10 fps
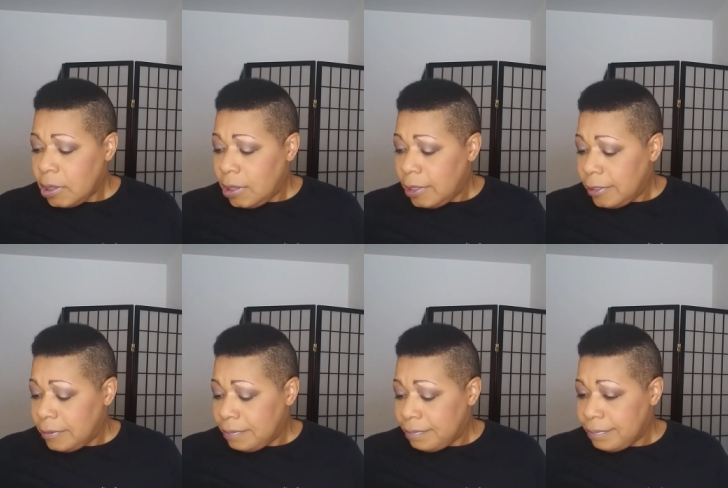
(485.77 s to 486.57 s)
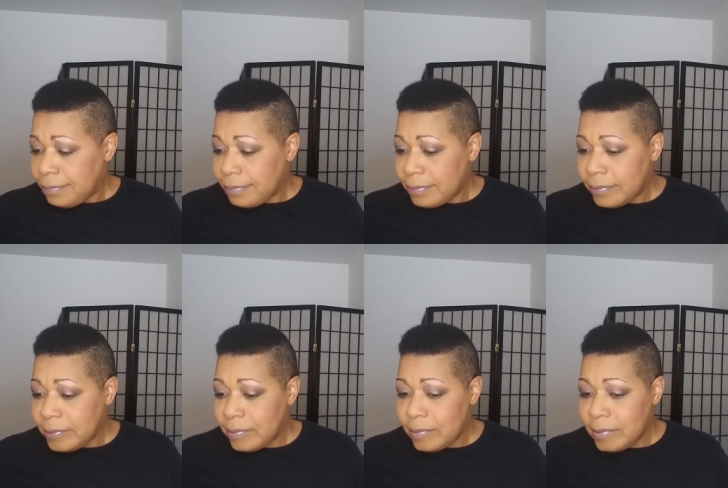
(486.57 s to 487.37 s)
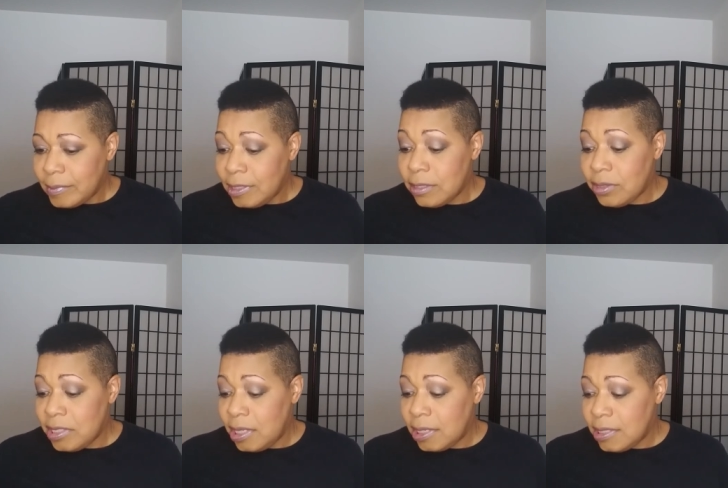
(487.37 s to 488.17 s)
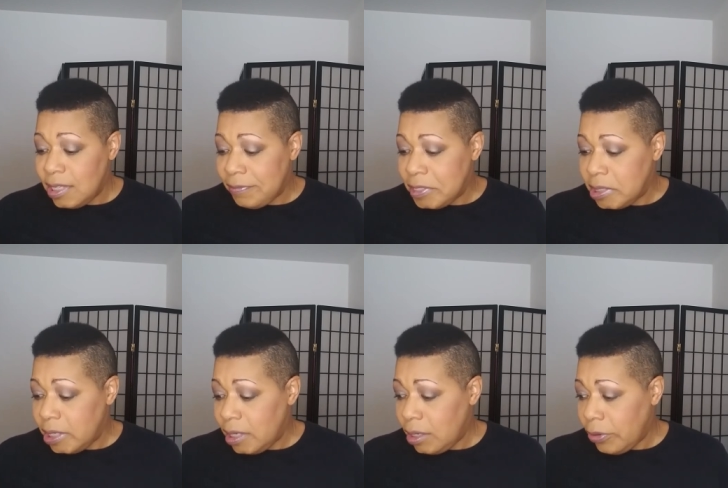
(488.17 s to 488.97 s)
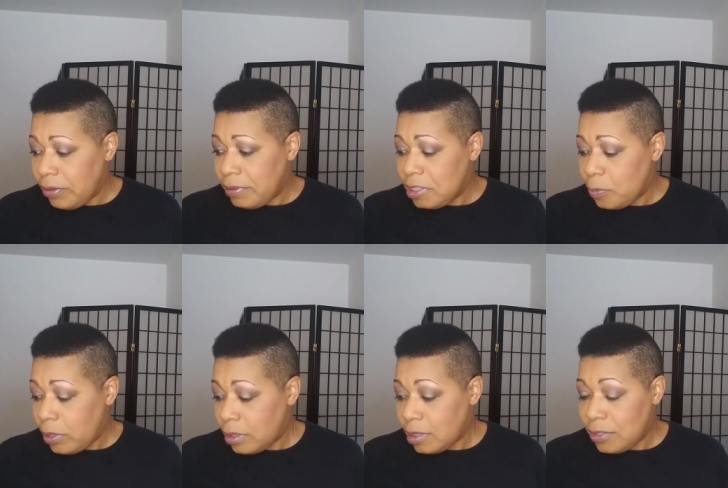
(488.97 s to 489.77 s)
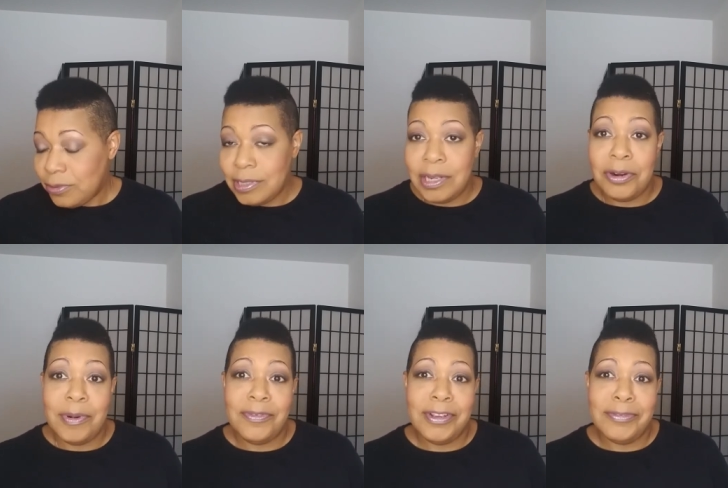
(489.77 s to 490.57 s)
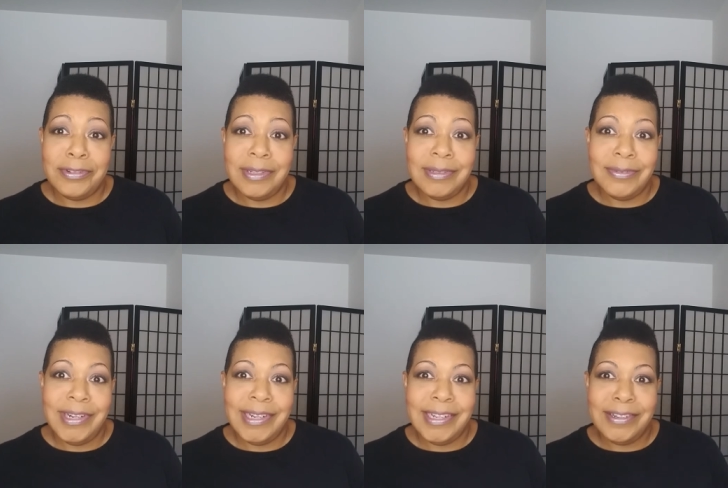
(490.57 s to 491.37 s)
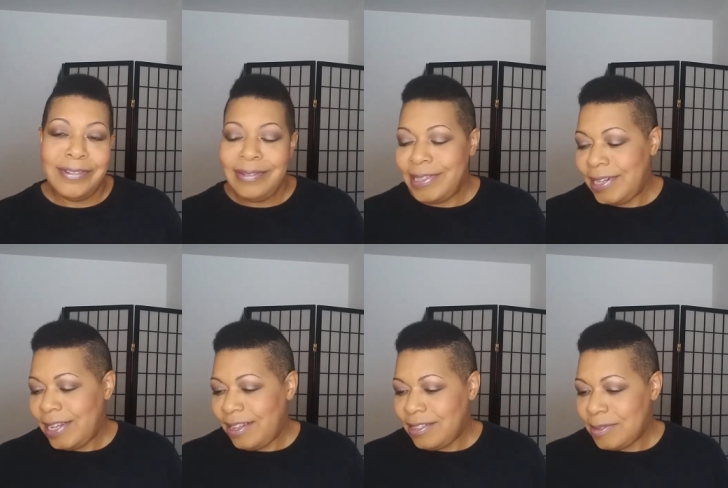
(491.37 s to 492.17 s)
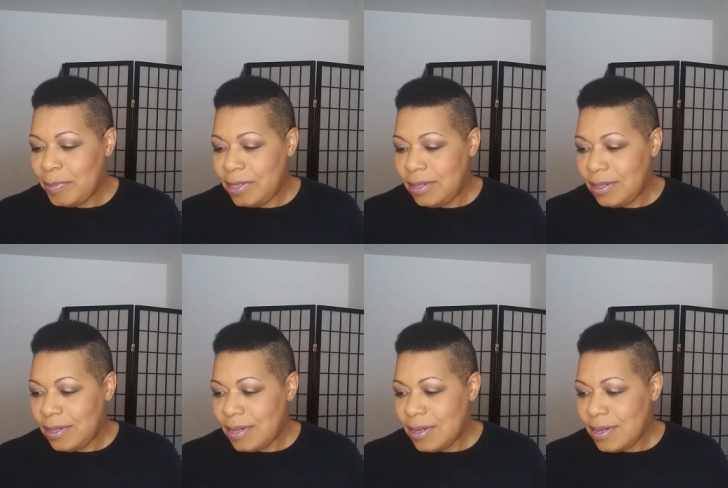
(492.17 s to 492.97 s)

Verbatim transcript: um yeah so I think it's safe to say all of these products I use today are my favorites right now and has been